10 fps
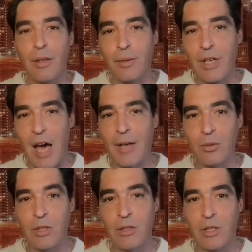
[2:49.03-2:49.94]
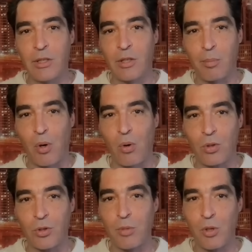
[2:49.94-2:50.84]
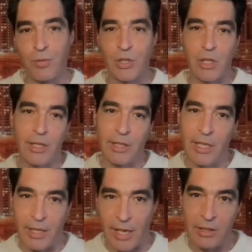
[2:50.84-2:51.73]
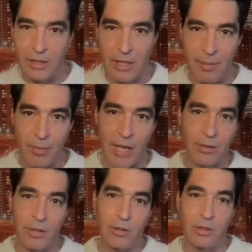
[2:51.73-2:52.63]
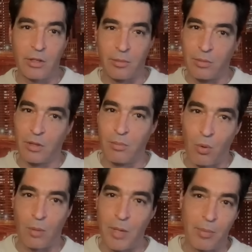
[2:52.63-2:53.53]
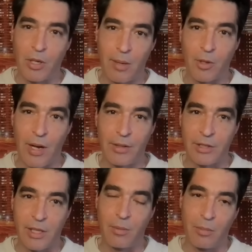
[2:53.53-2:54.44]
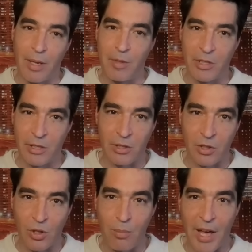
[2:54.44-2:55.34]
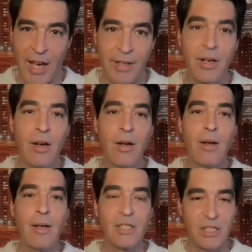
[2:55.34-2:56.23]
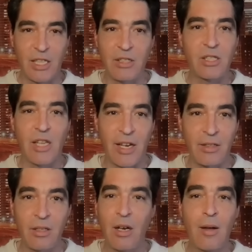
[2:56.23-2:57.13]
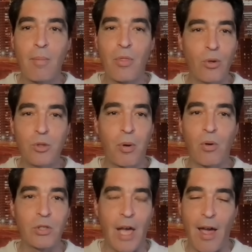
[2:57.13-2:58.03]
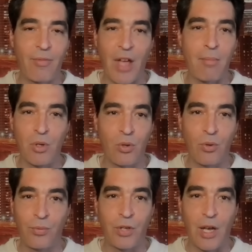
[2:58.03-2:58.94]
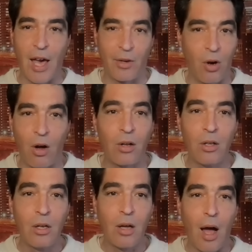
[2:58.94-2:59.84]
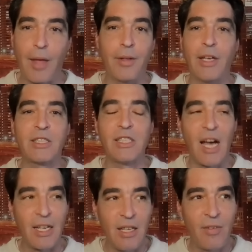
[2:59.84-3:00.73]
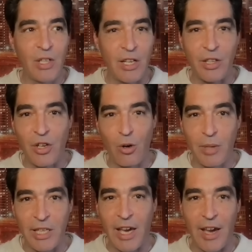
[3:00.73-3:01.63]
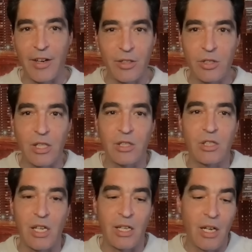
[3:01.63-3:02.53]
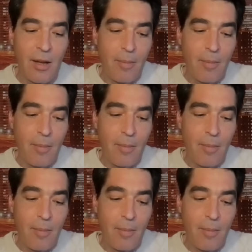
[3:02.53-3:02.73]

not only did the polls move slightly against them, not only did more people come around to say, well, maybe this isn't so bad, since then, those polls have not moved at all. It's not even that nobody cares. It's that